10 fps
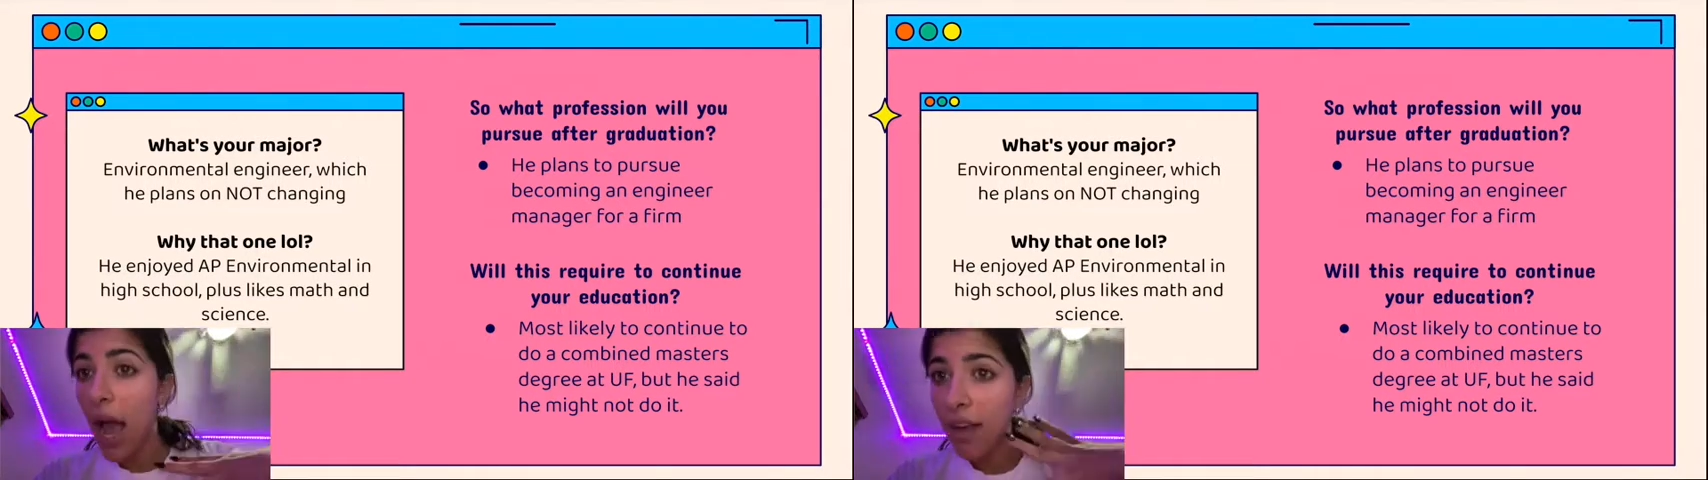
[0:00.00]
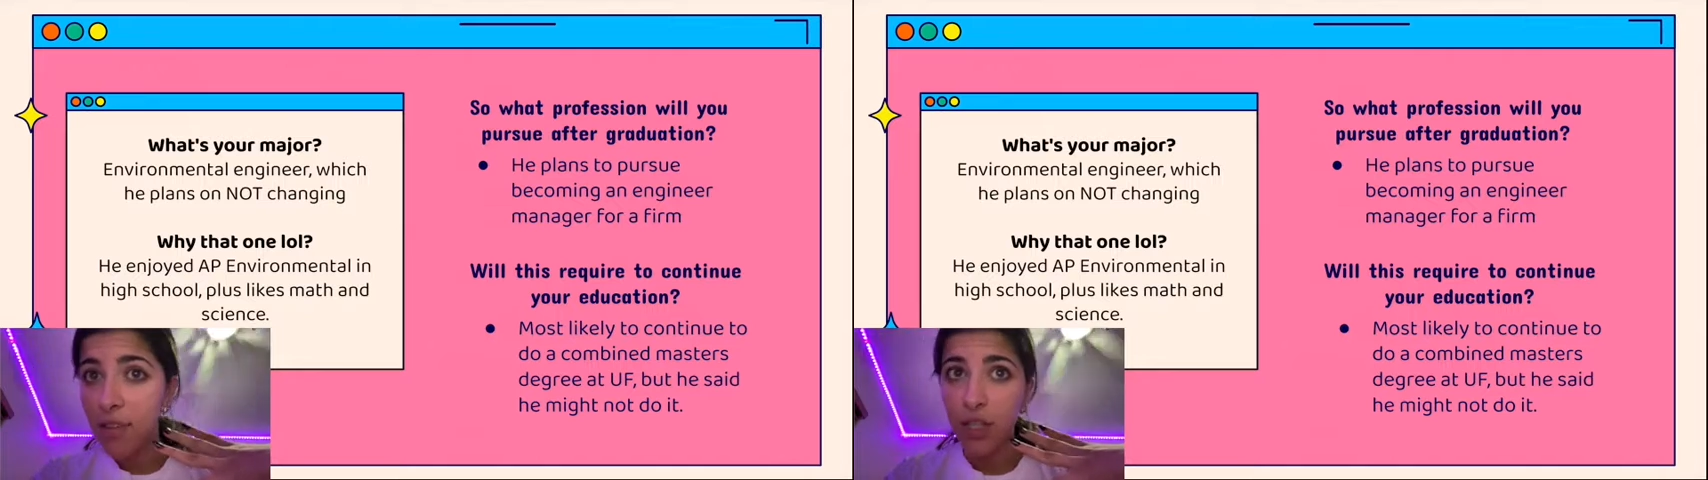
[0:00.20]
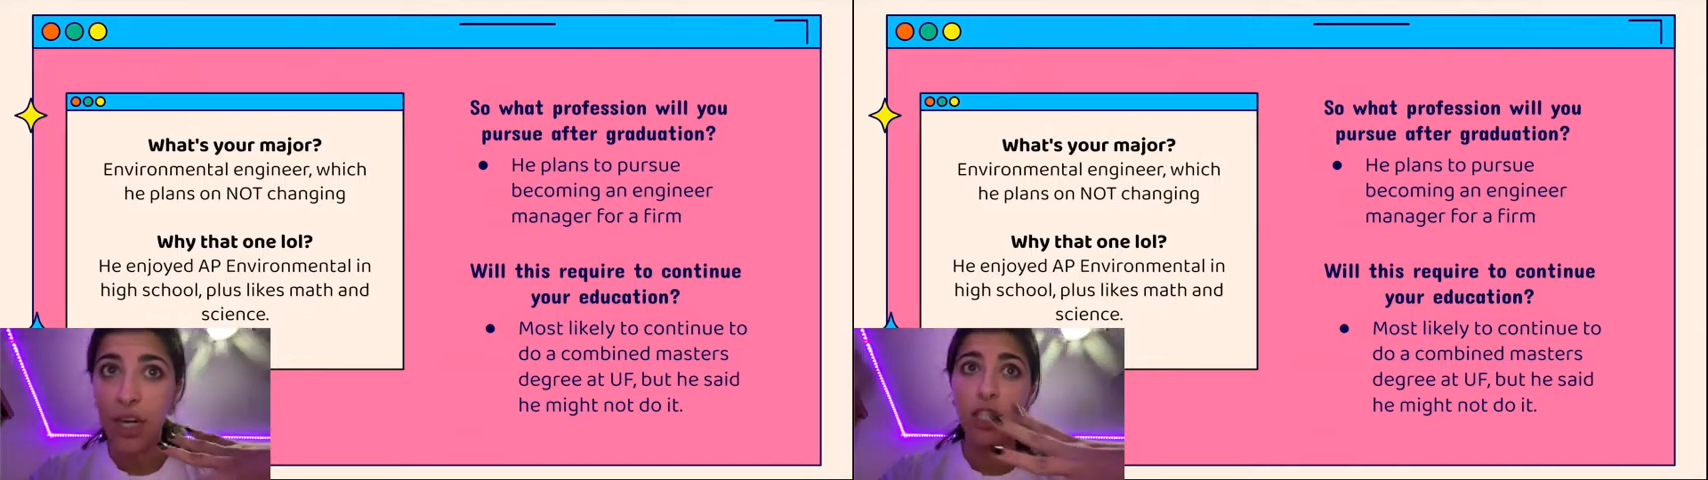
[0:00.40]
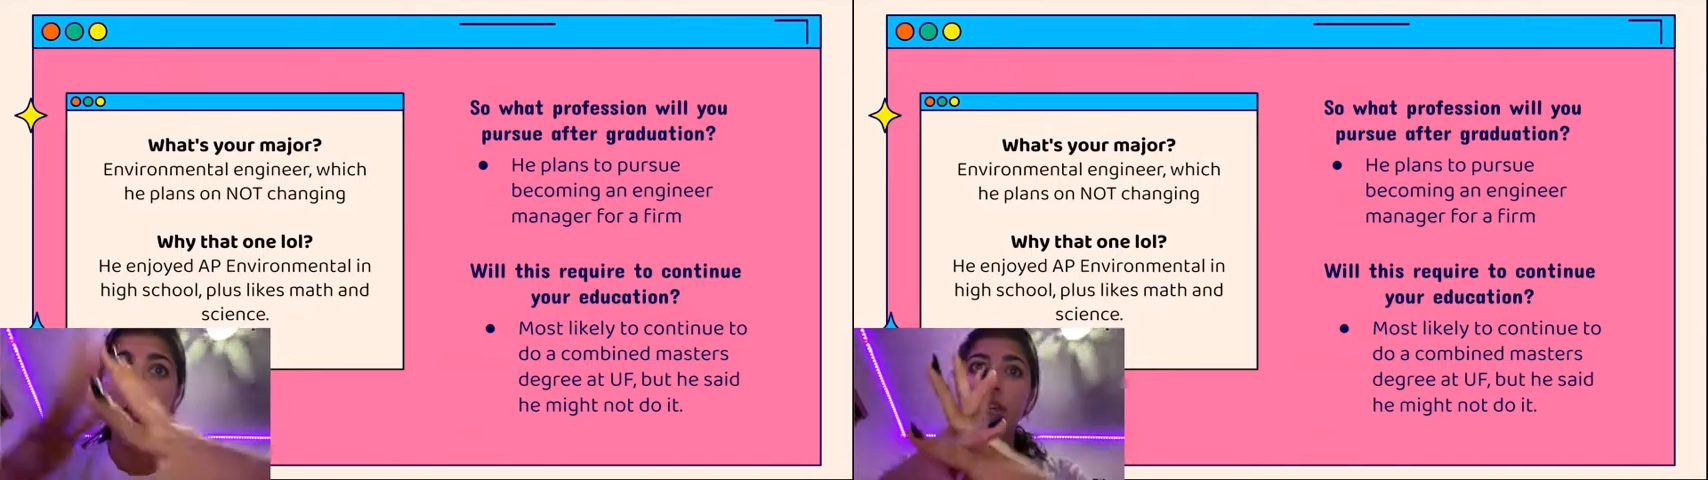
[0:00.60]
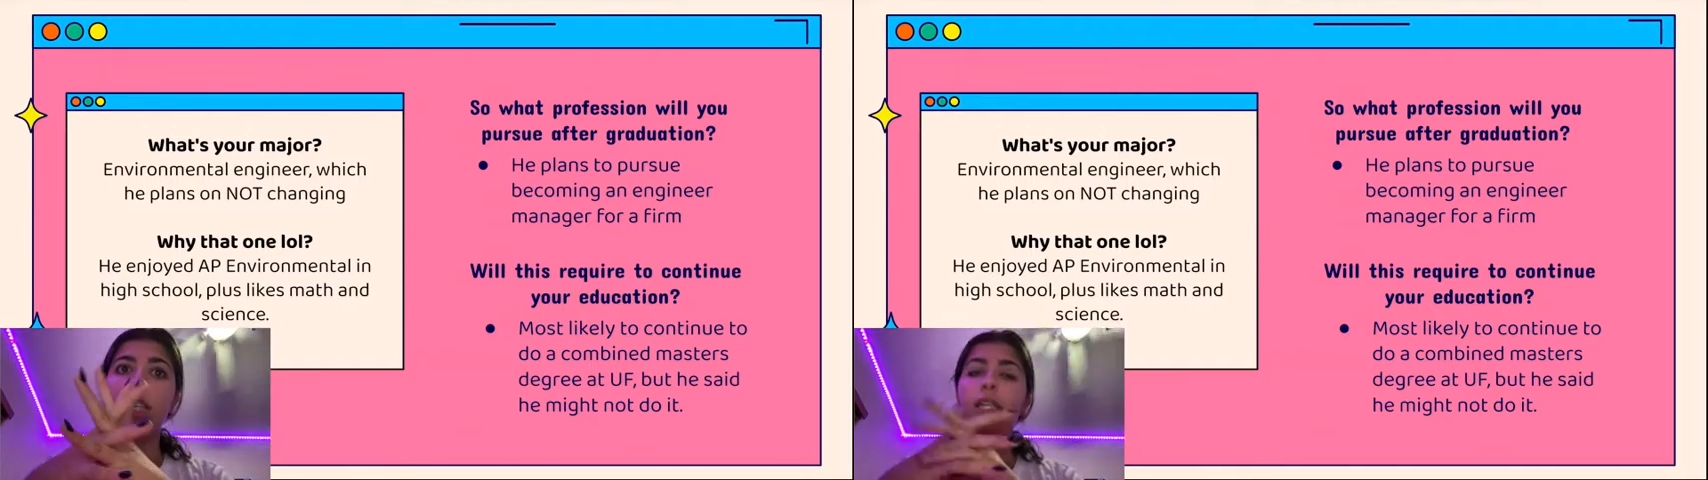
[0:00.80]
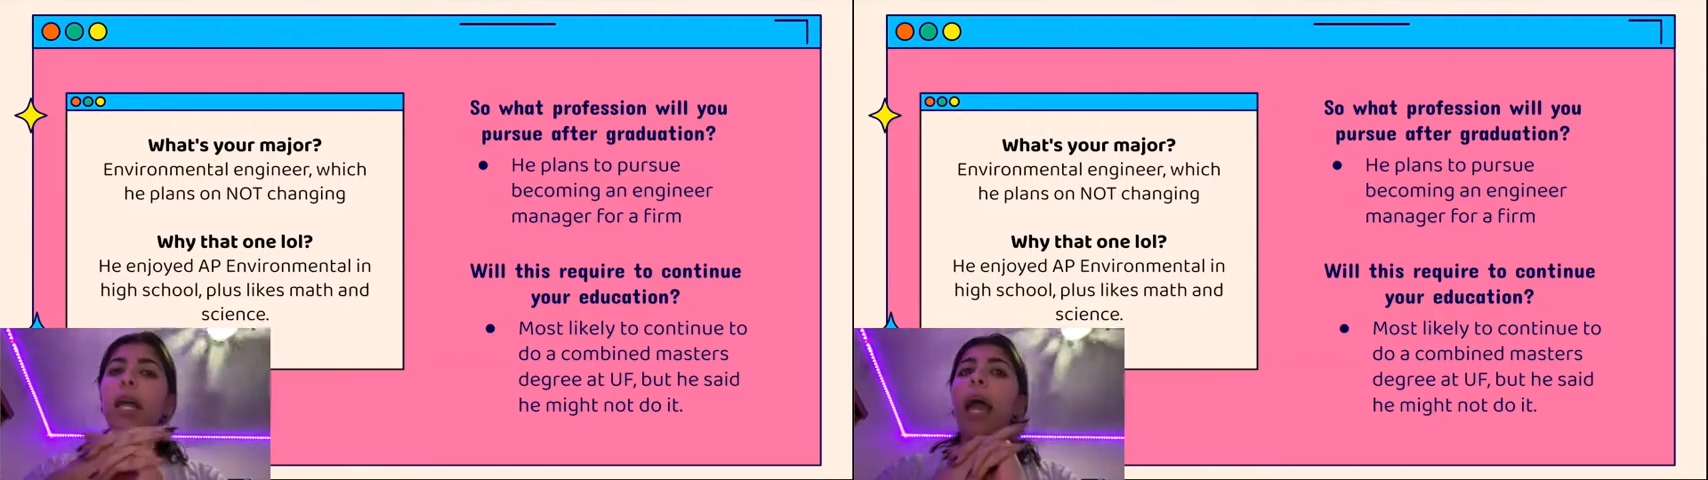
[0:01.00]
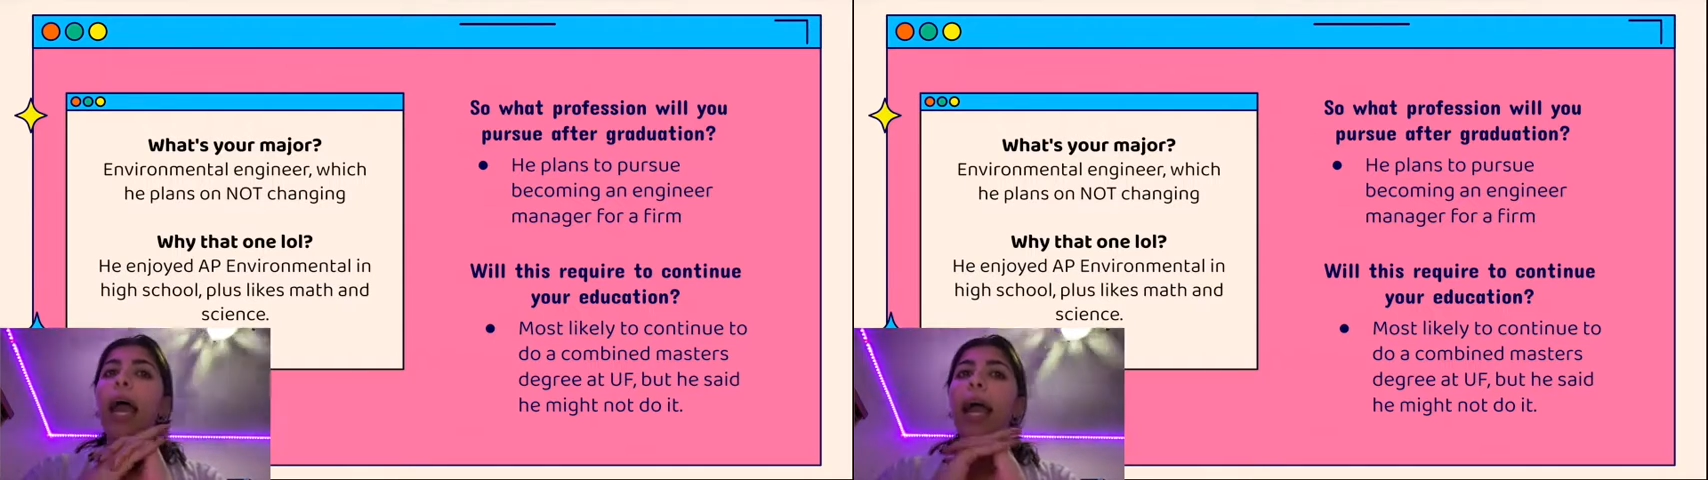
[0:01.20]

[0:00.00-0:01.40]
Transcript: after graduation?